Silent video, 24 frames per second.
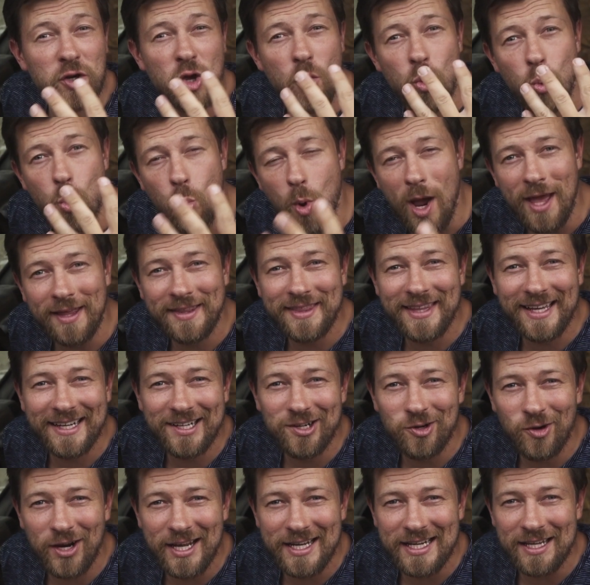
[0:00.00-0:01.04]
know when that
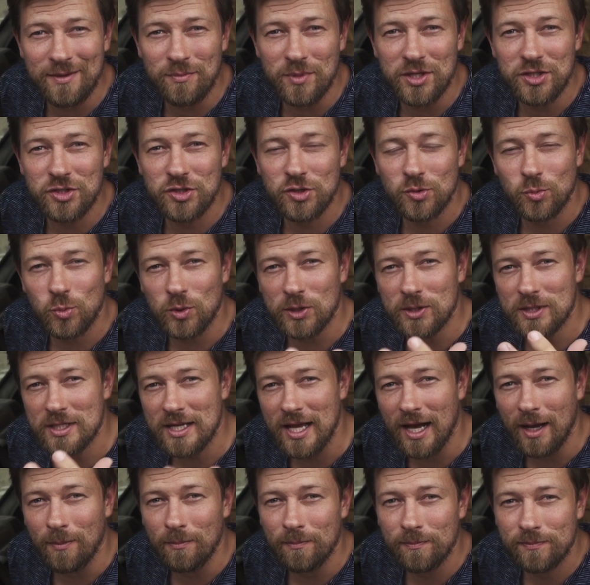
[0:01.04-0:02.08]
great image will
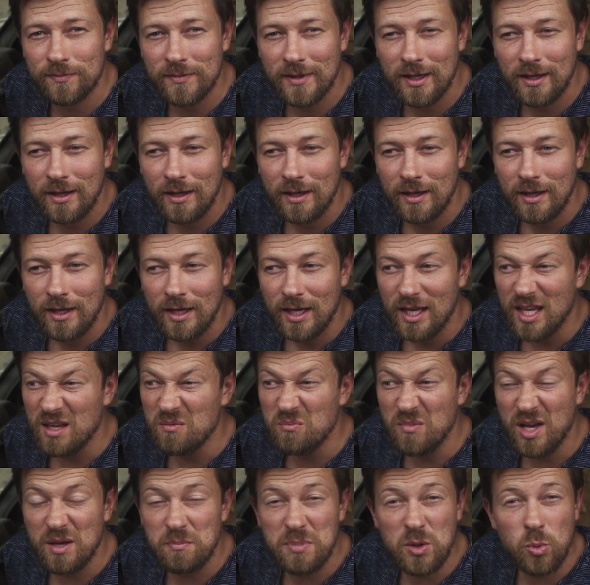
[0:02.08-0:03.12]
come. It
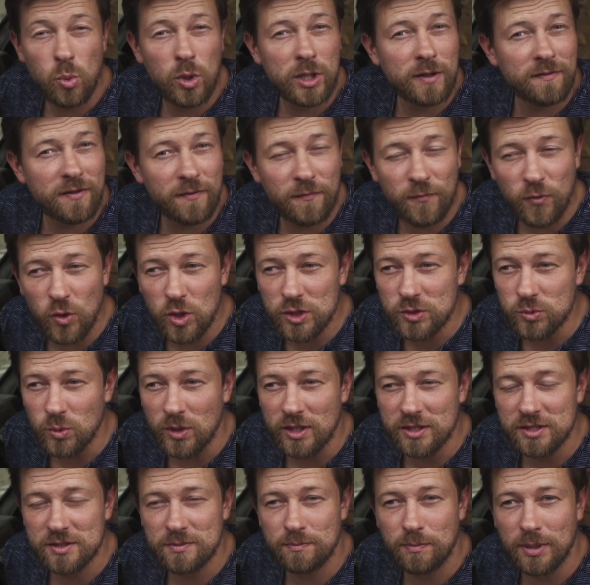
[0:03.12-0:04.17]
may be one of the first
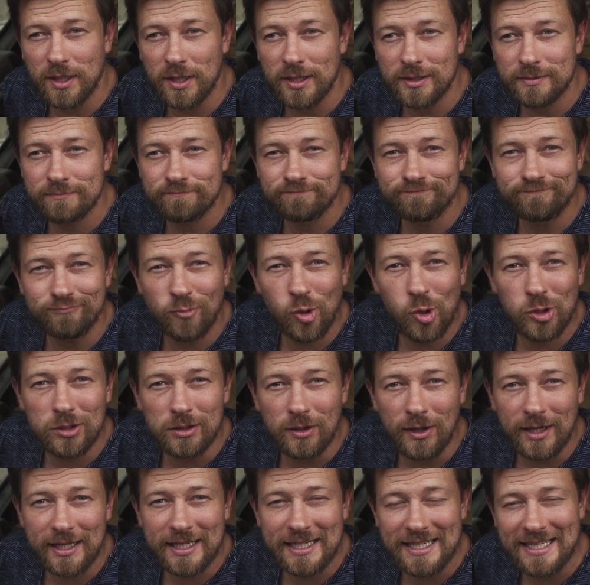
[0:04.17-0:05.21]
ones, but more
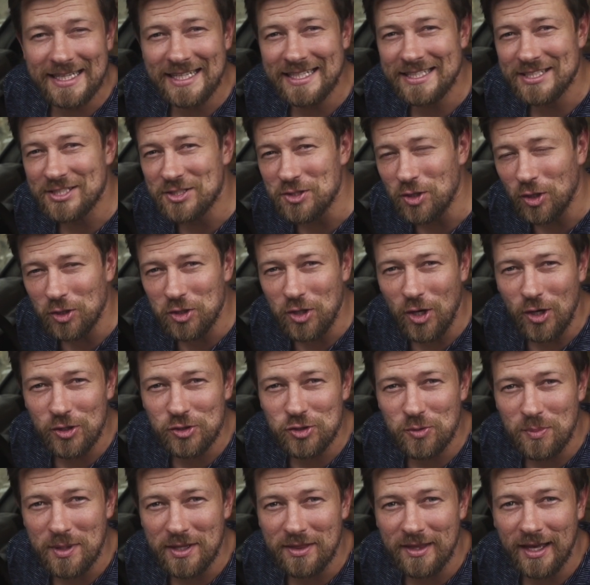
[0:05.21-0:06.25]
likely it's not going to
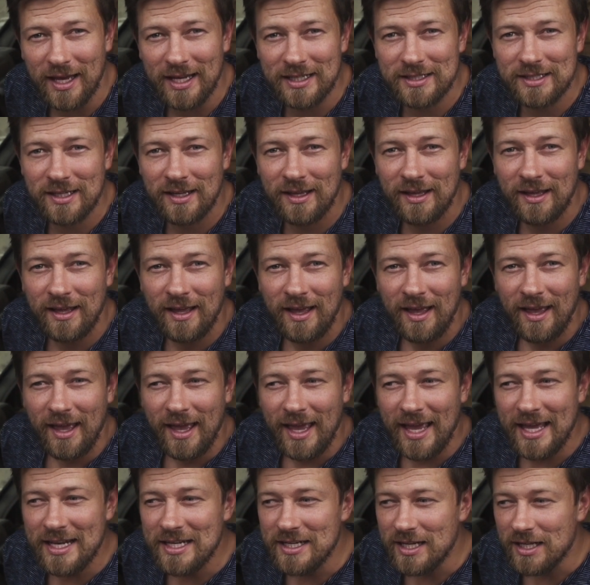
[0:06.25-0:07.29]
be that.
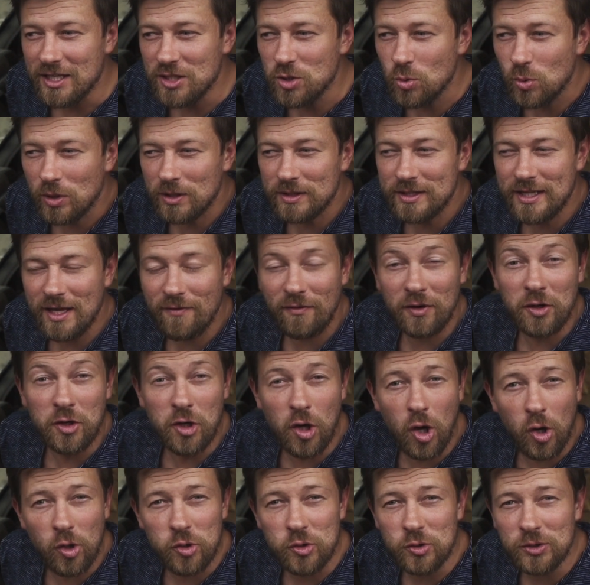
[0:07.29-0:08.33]
And you will never
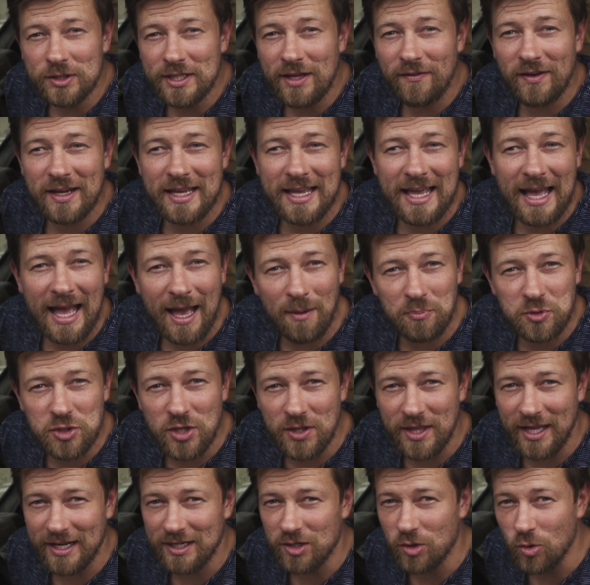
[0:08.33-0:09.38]
know, you'll never capture
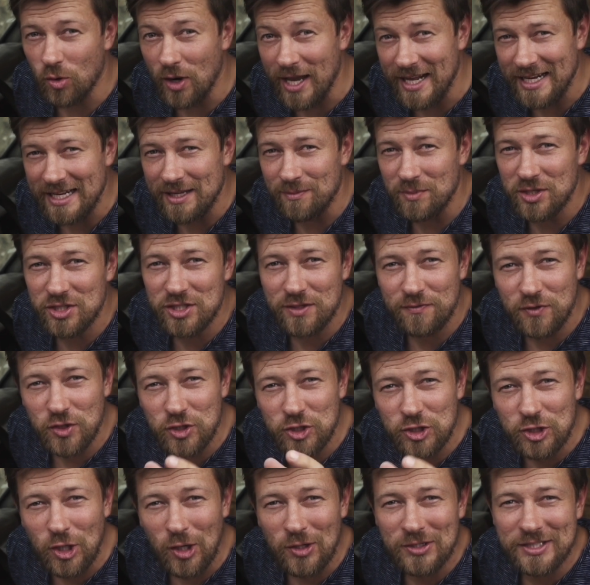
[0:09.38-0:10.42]
that great image if you
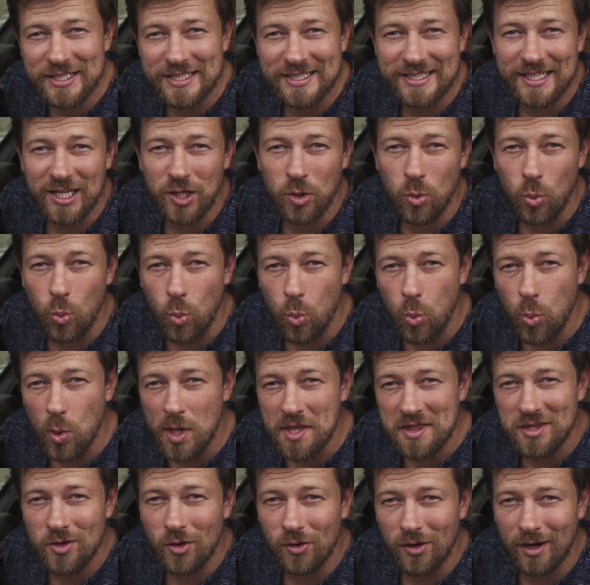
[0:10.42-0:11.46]
don't stick
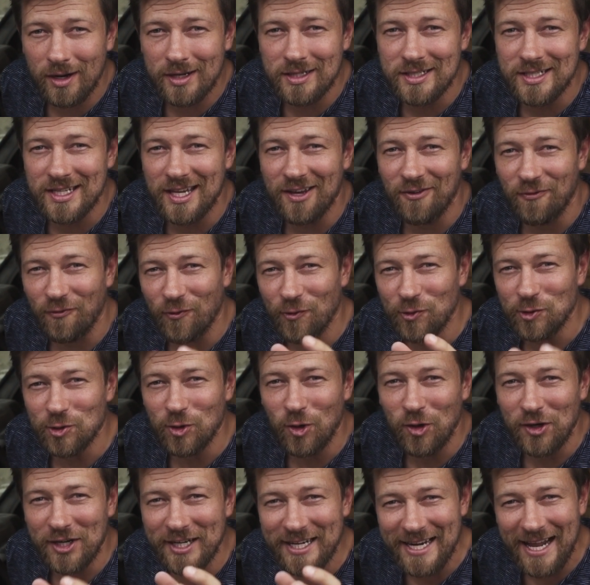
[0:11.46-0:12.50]
with your idea for
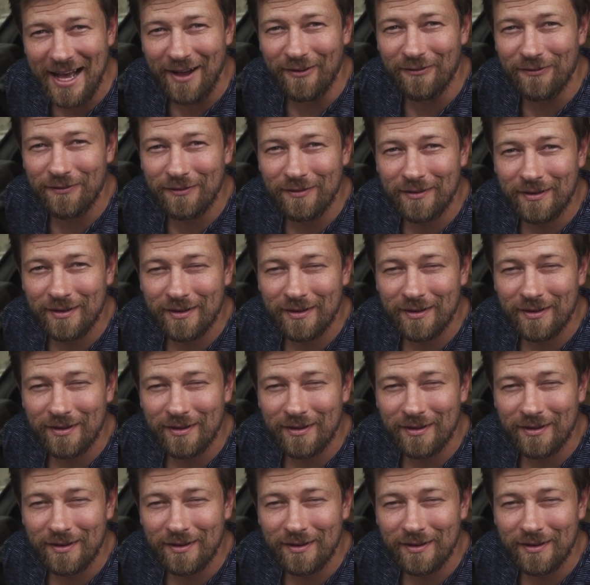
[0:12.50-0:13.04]
long enough.